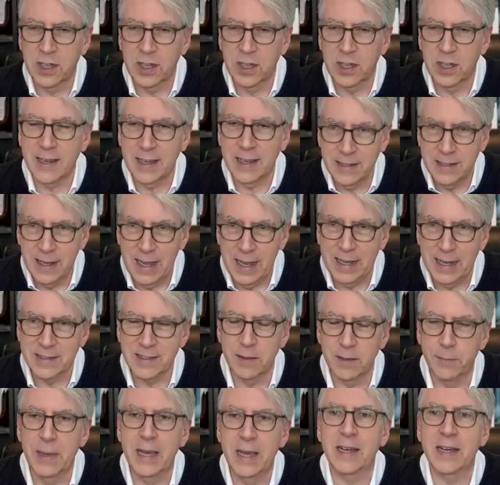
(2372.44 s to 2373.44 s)
like
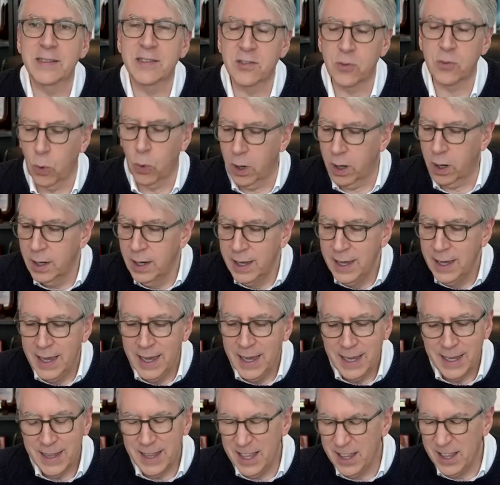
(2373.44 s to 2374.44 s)
sms or
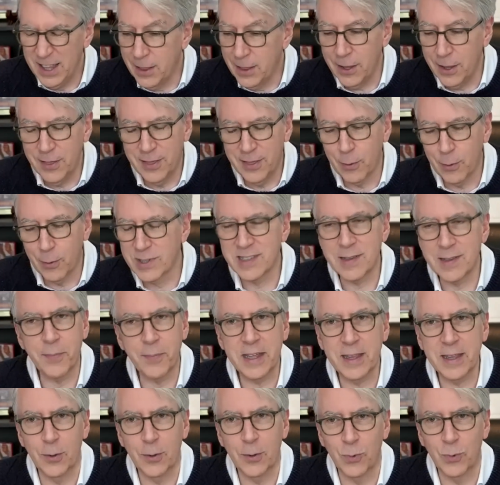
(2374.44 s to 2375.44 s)
there was
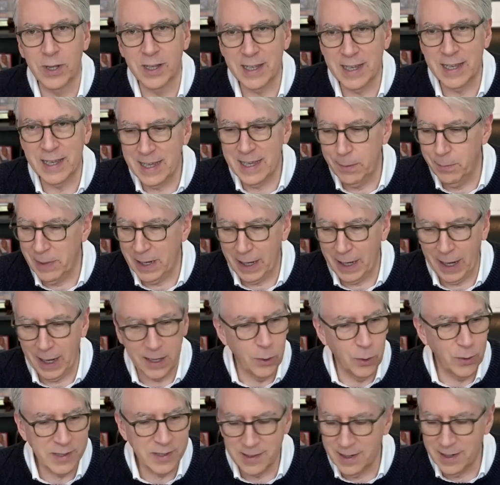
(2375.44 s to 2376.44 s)
something that really hit me. I
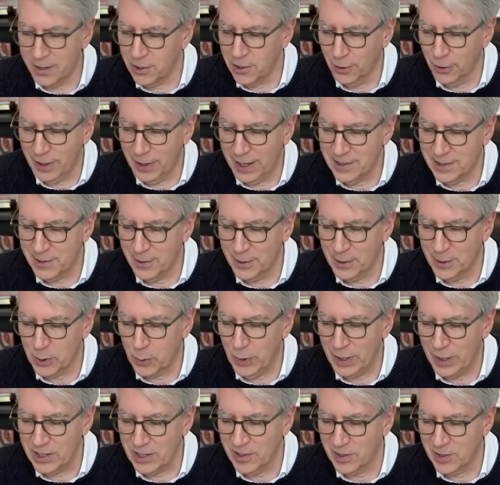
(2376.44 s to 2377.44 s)
know it's not your last series of
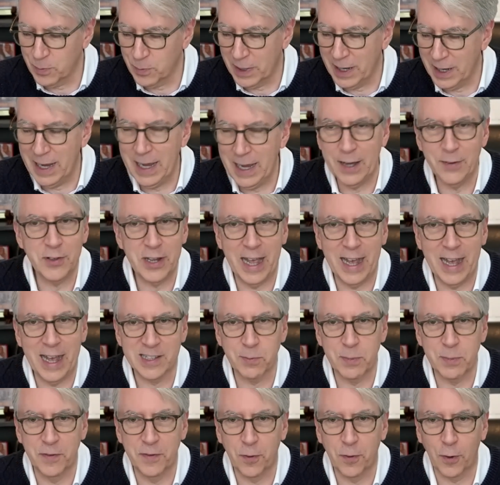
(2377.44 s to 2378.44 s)
questions, but I have to
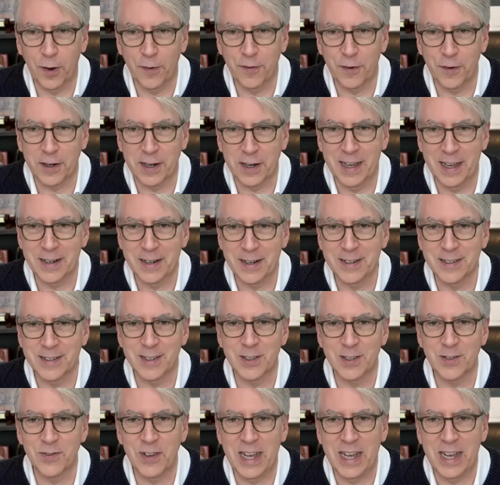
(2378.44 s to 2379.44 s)
ask before I forget because
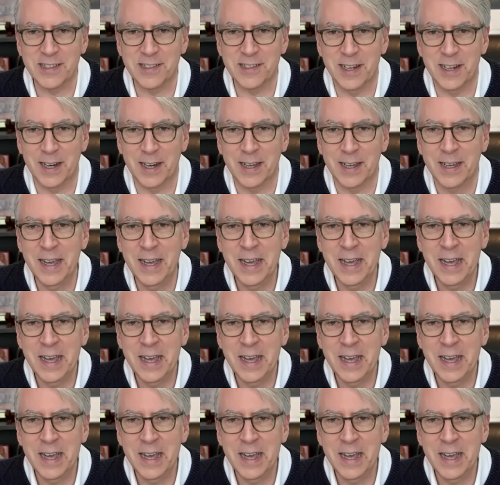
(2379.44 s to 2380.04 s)
it's fascinating.